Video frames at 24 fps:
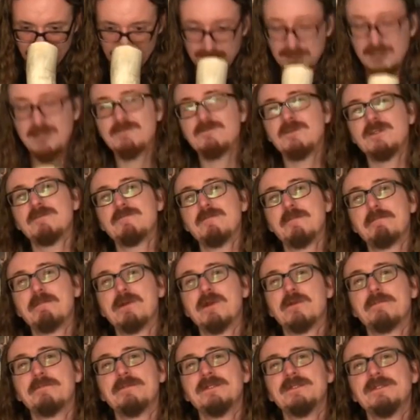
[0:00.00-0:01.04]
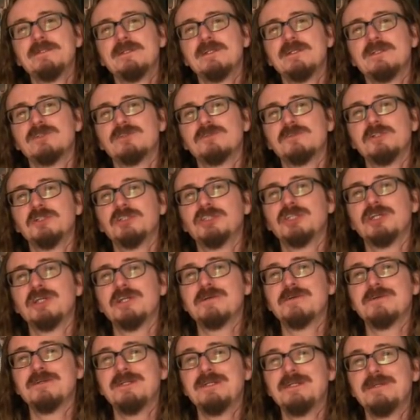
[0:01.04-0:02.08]
A little bit of a bourbon, sort of
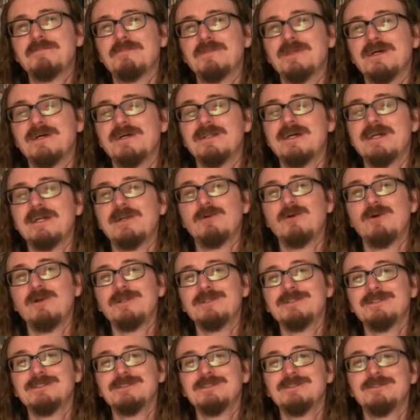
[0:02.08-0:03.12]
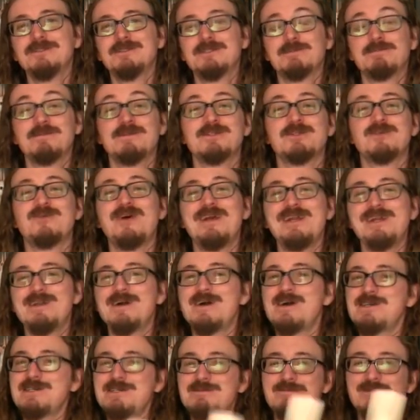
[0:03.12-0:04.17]
cherry, uh, like quality to it. Smells quite
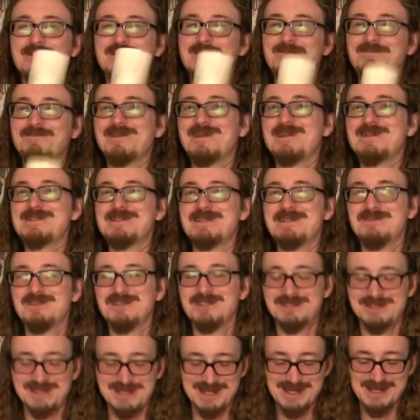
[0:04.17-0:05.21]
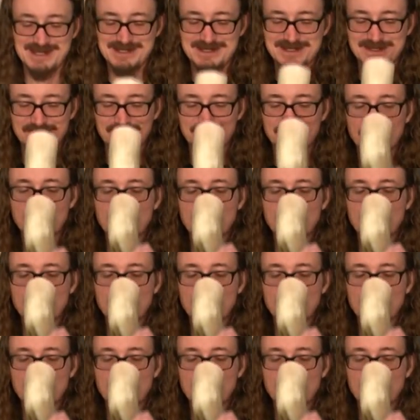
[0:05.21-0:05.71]
nice, but uh, let's give it a taste.